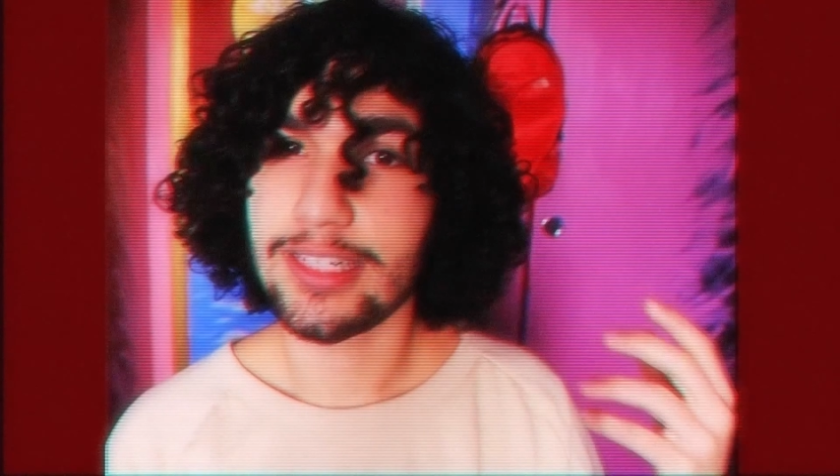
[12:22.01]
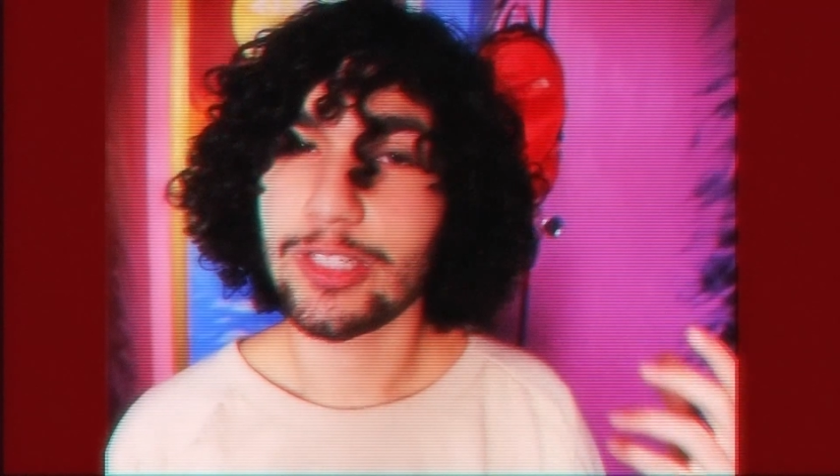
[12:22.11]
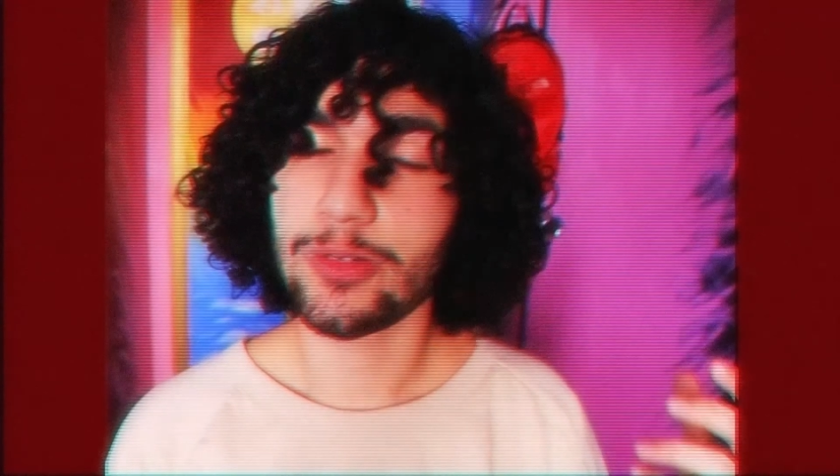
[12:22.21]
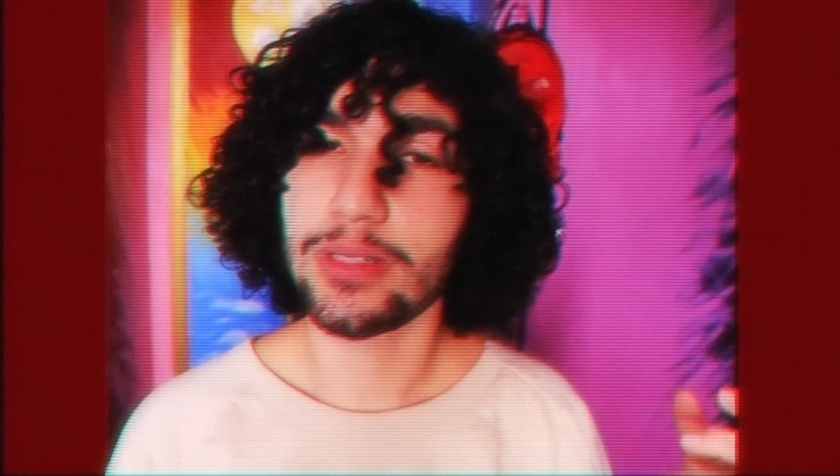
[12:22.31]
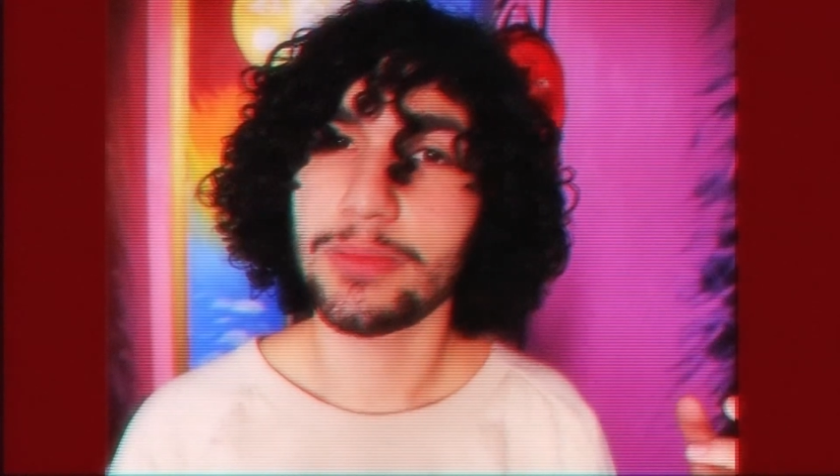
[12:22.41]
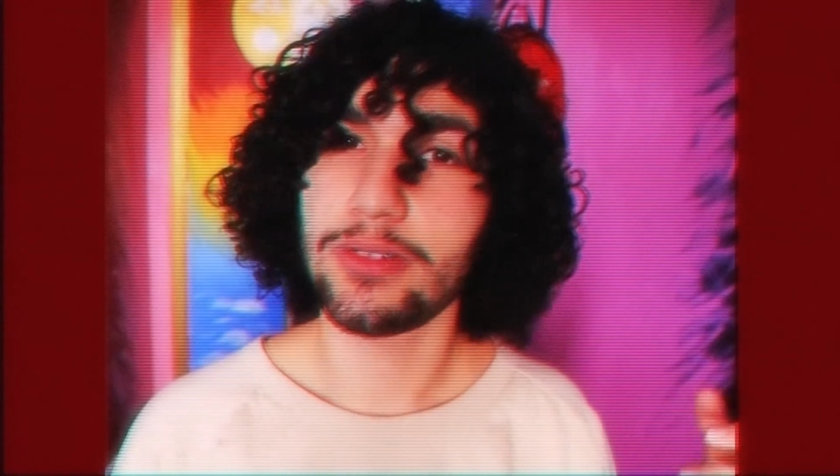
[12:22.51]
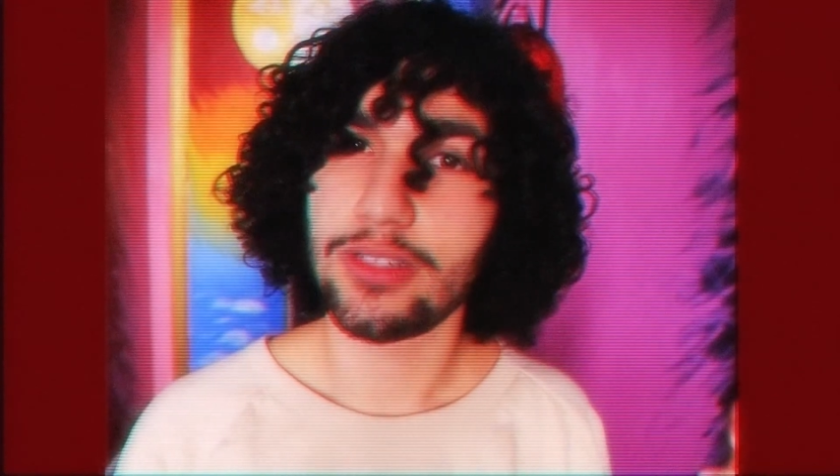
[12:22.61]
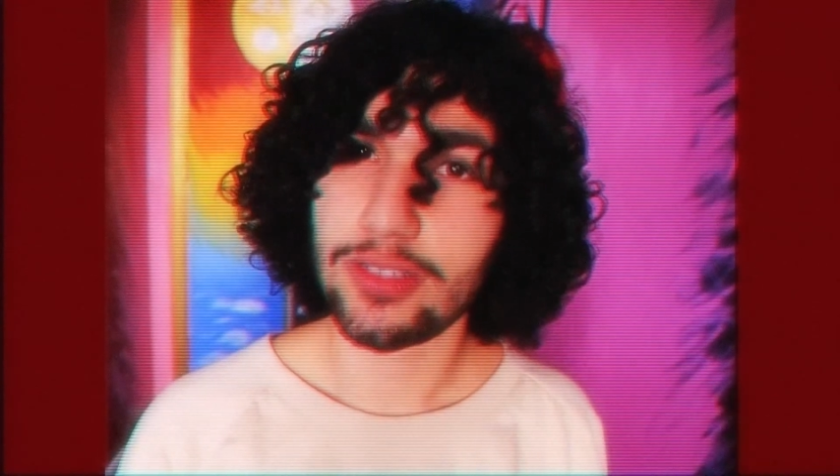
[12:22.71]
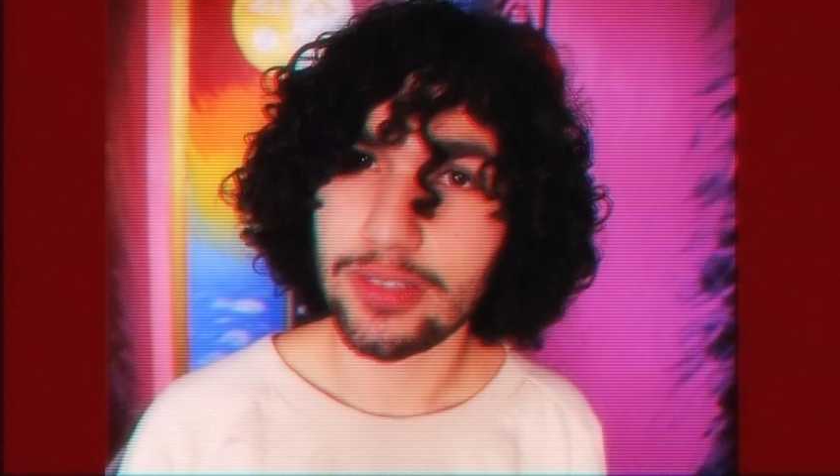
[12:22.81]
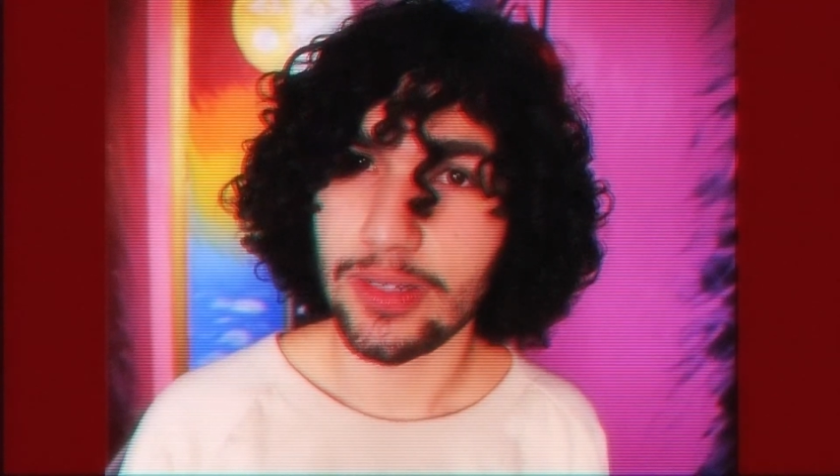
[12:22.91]
than enjoyable
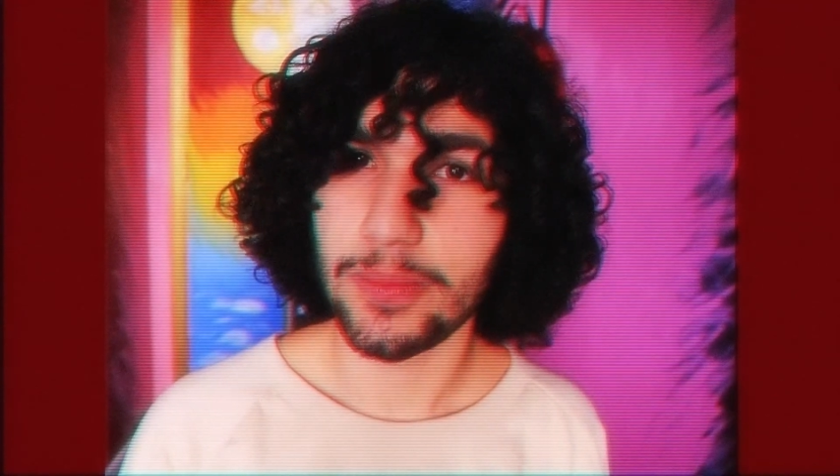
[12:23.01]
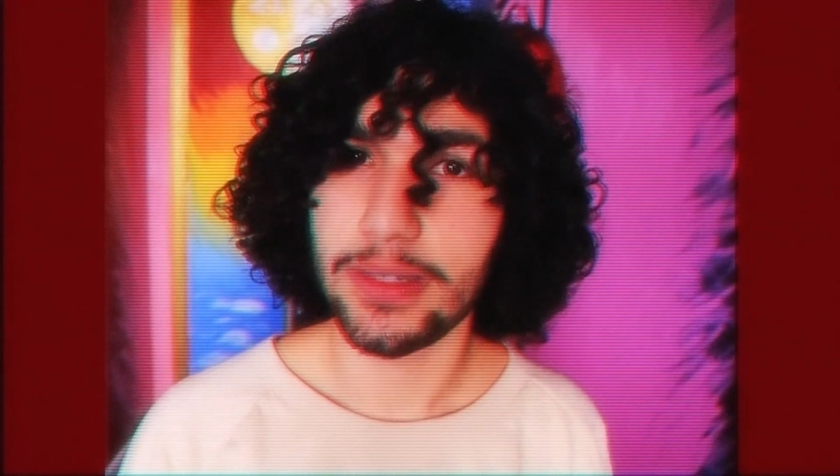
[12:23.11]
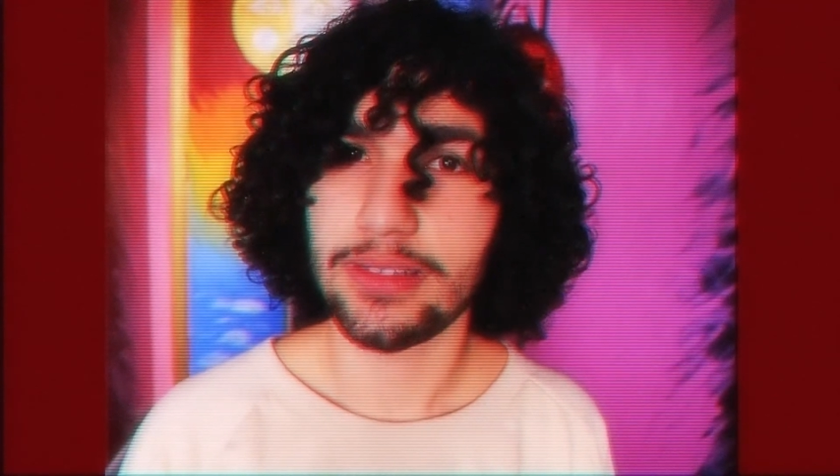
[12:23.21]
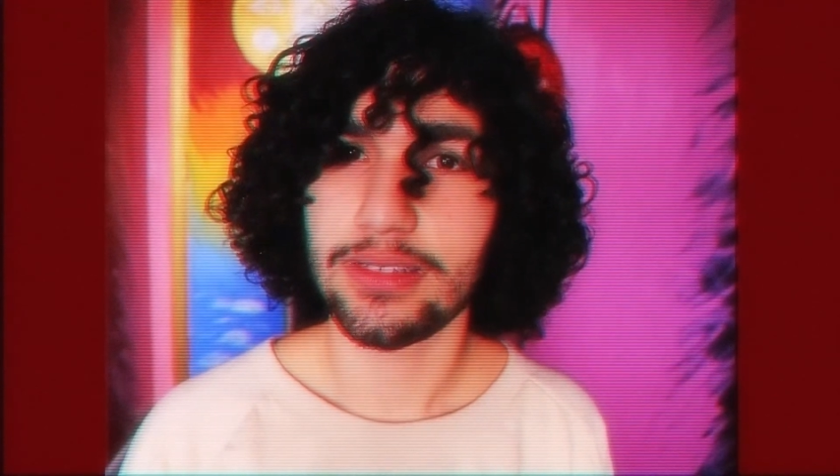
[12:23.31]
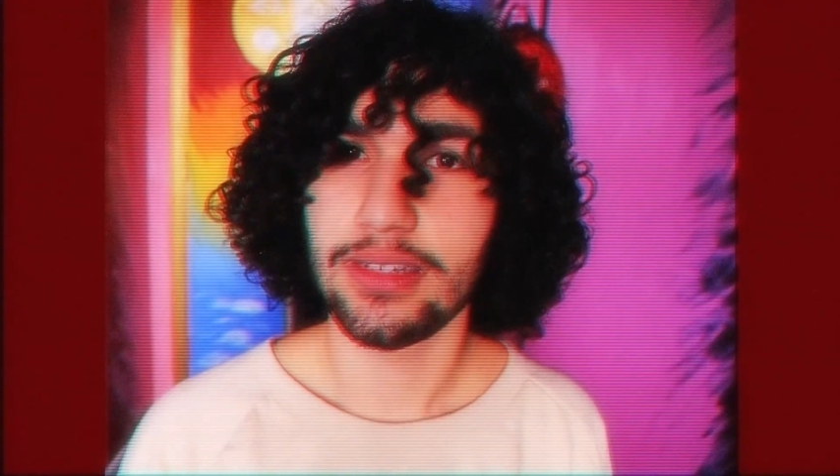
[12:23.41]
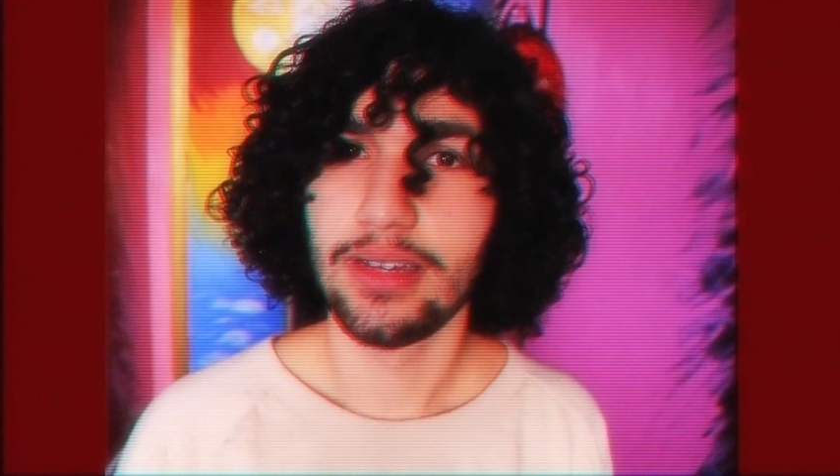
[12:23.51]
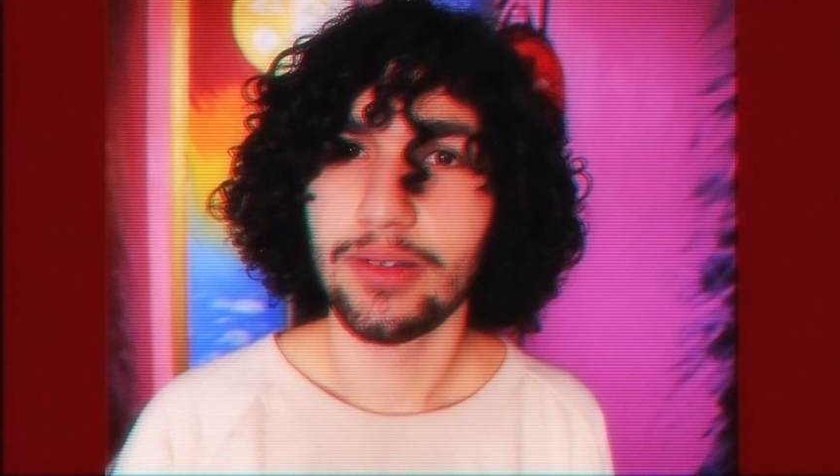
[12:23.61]
disturbance